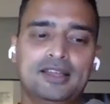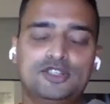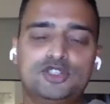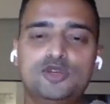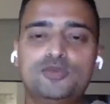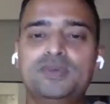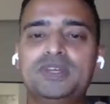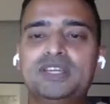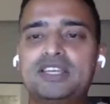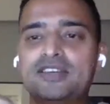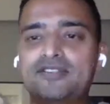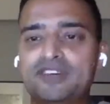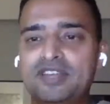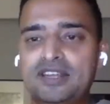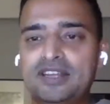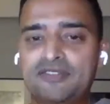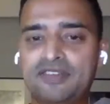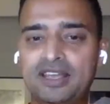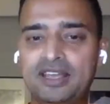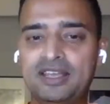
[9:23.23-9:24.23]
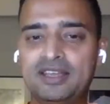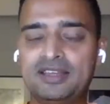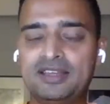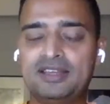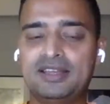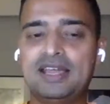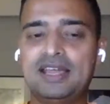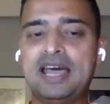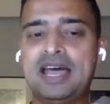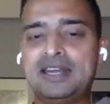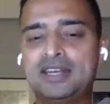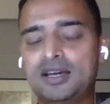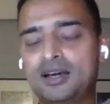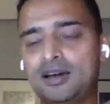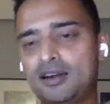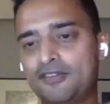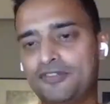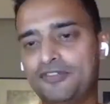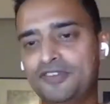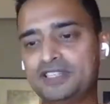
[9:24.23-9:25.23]
to be given away at
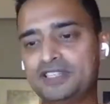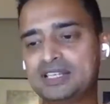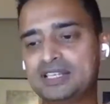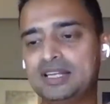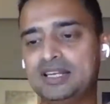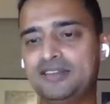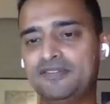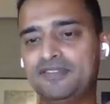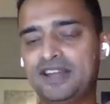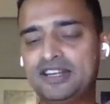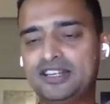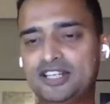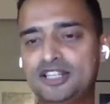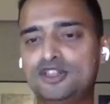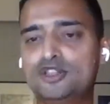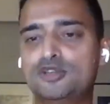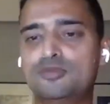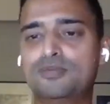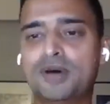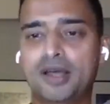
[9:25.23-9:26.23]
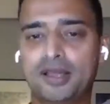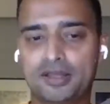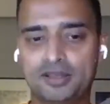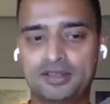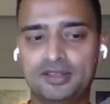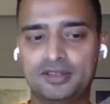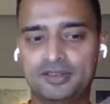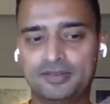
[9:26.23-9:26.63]
our physical event in Dubai